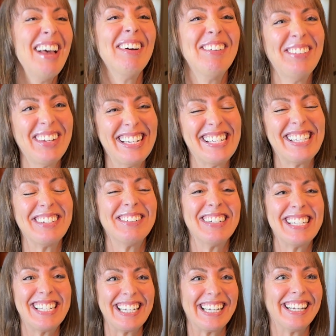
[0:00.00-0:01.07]
We do
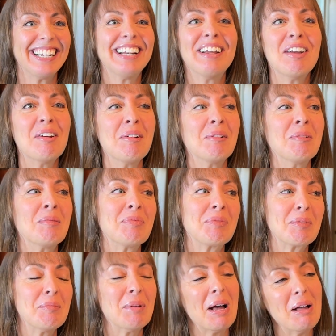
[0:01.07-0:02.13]
indeed.
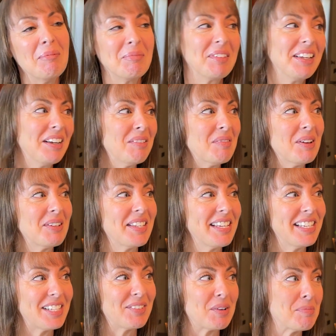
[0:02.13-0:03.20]
But, mostly
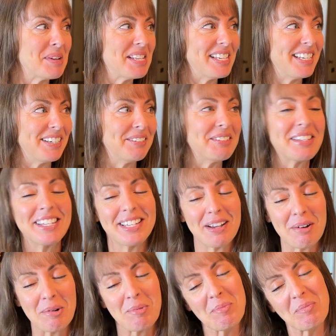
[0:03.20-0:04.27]
it's for me to do,
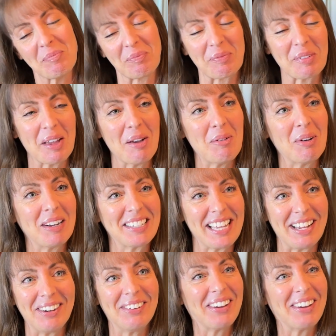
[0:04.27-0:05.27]
so it works out